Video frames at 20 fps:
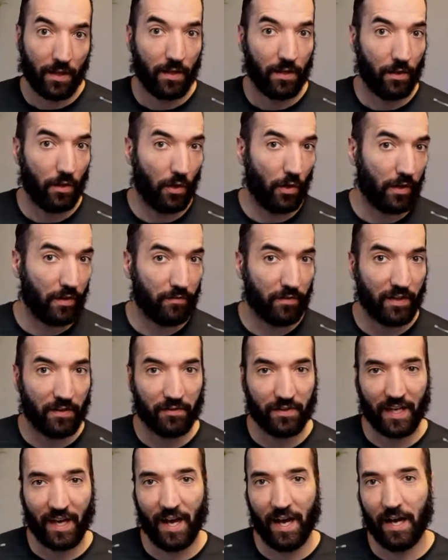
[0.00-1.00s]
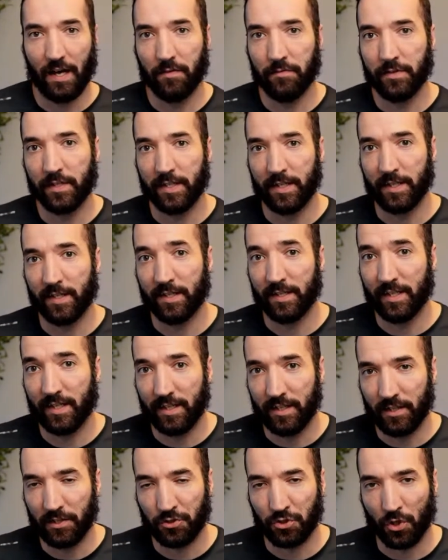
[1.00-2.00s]
even if they have an
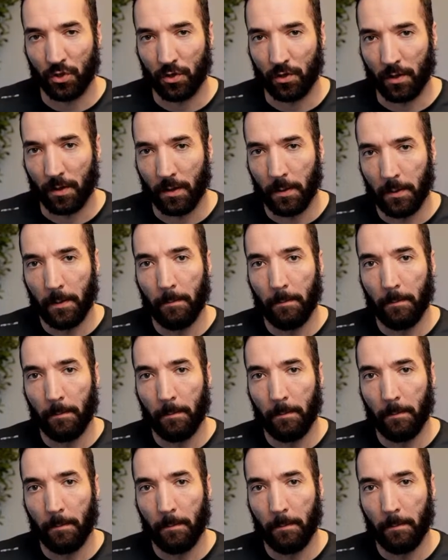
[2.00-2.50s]
initial